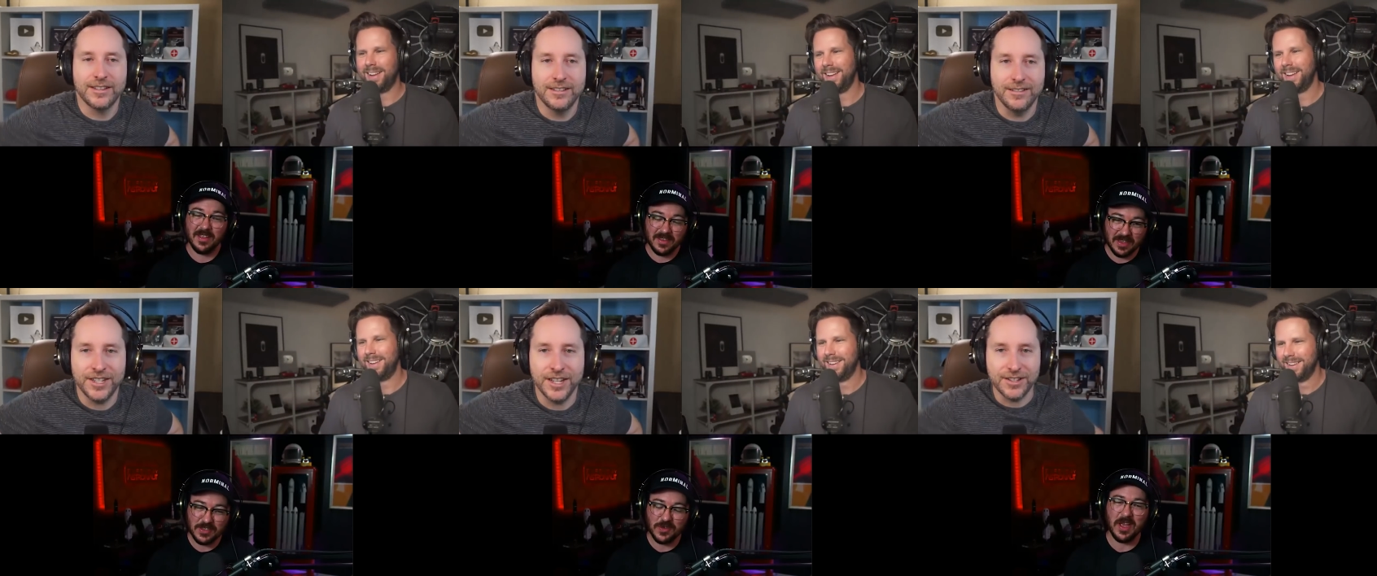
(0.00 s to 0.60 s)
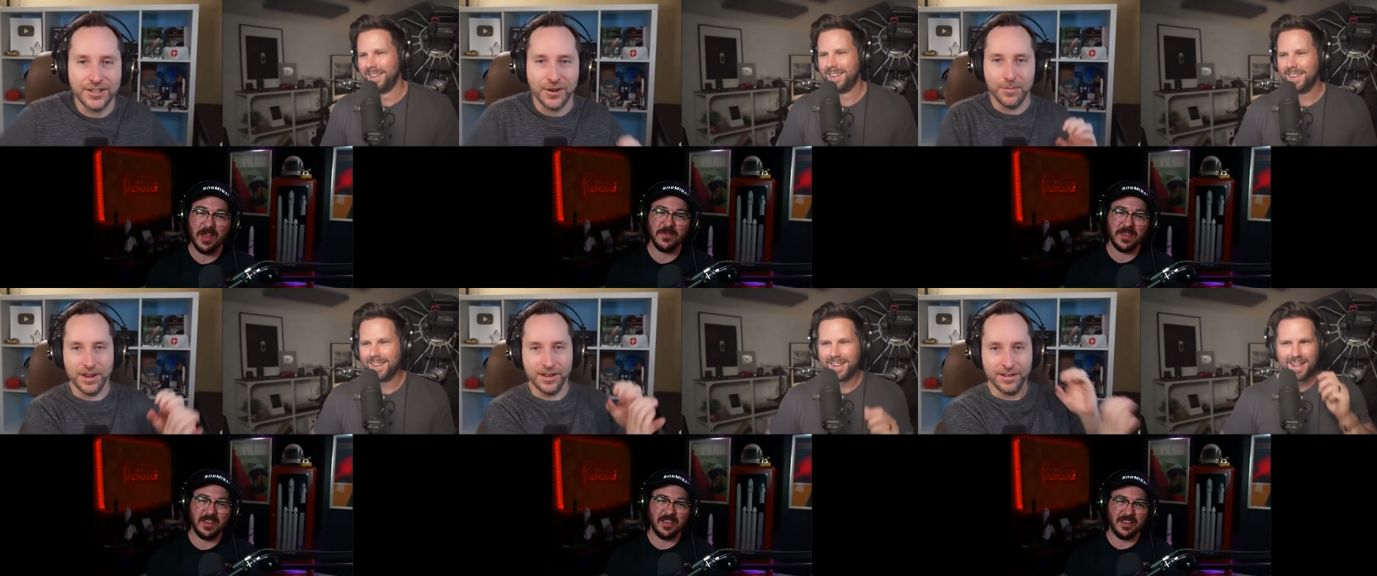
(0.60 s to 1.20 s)
Speaker 1: they do have that
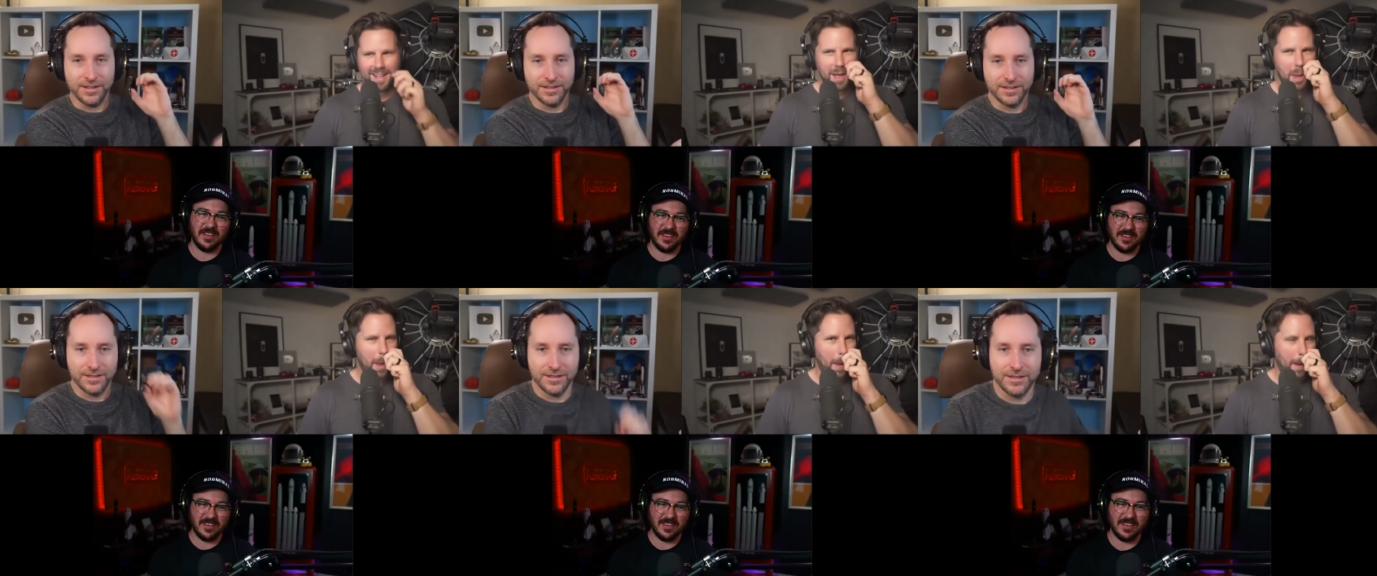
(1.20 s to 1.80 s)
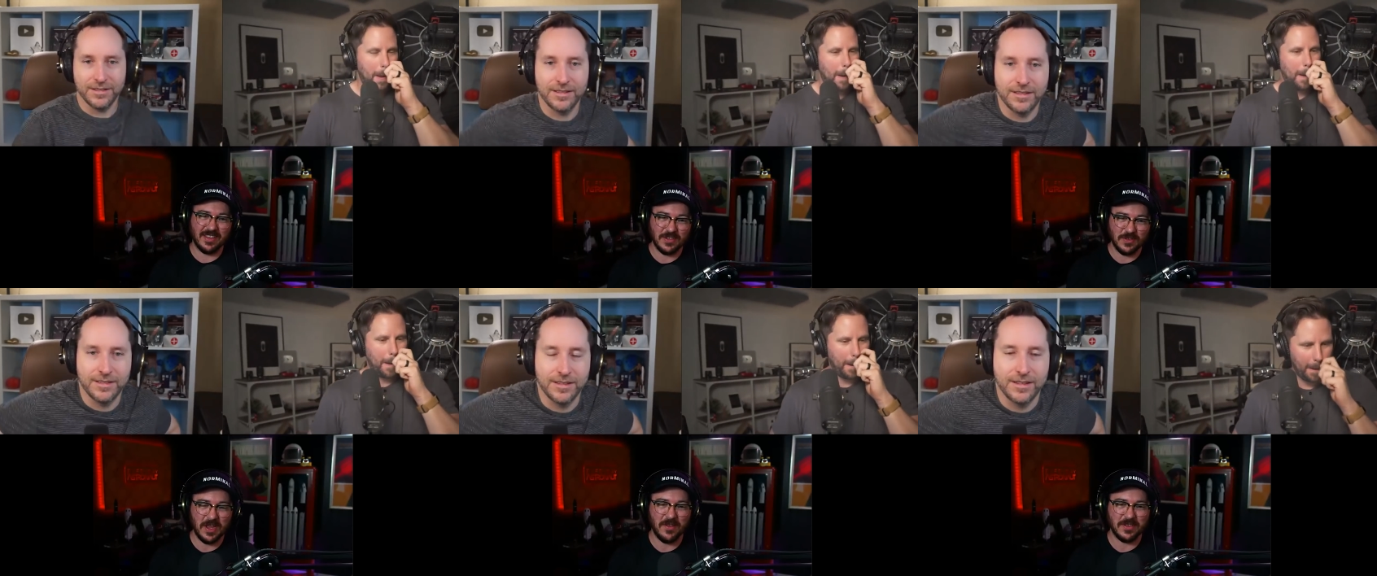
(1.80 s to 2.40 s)
in the they do
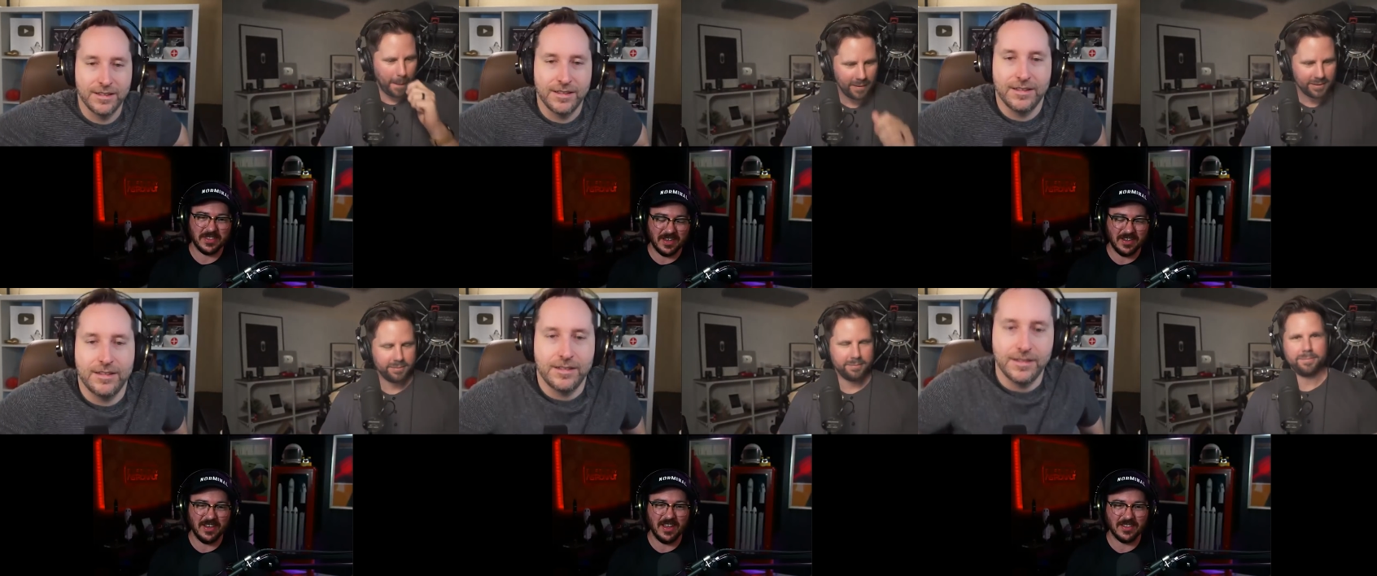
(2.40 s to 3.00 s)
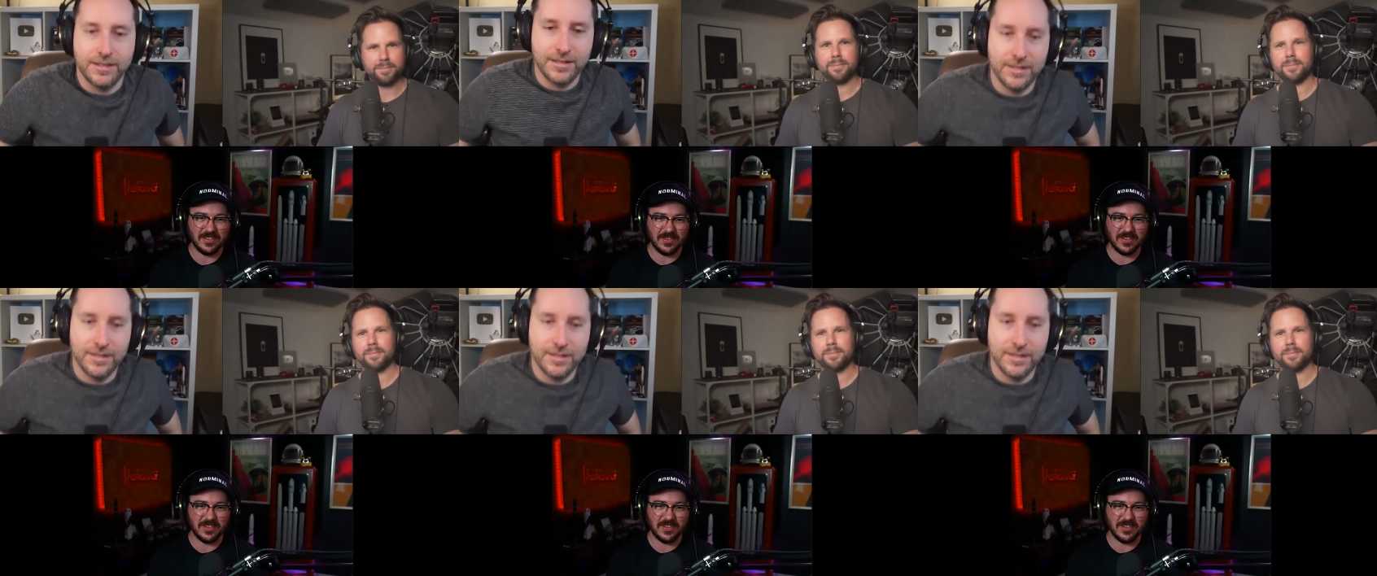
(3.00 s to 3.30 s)
have extended nozzles,